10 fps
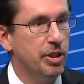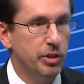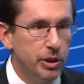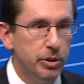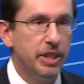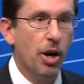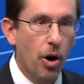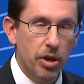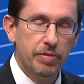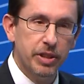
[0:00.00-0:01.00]
They're using
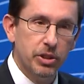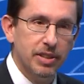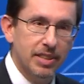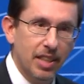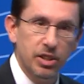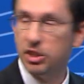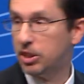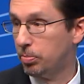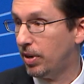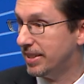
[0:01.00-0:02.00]
artificial intelligence
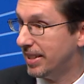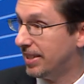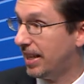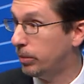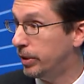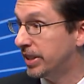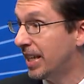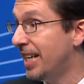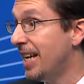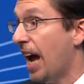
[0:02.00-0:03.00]
to process language.
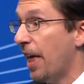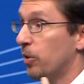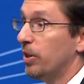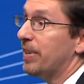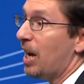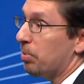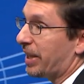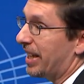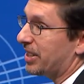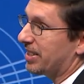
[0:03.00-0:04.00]
And there are even
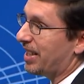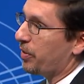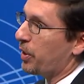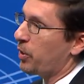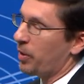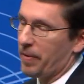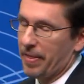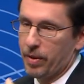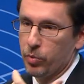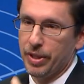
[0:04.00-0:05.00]
applications out there
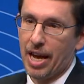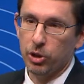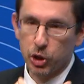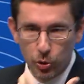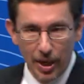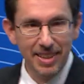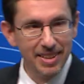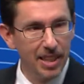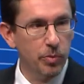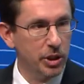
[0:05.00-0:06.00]
that will now
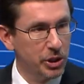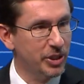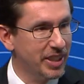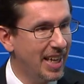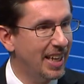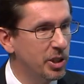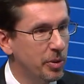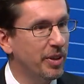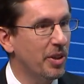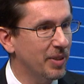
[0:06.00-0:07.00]
translate what you're saying
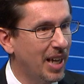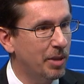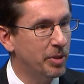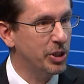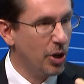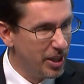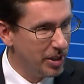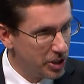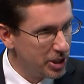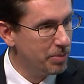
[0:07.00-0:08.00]
into another language
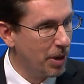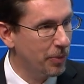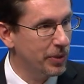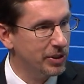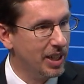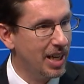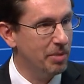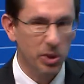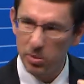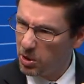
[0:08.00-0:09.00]
in just about real
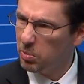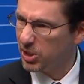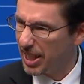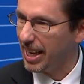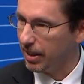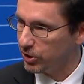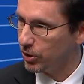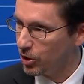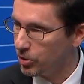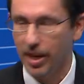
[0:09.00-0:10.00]
time. So it's almost like out of
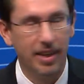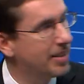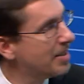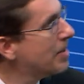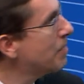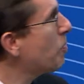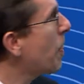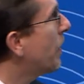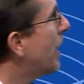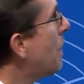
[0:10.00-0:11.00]
Star Trek,
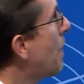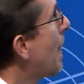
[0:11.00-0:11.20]
okay?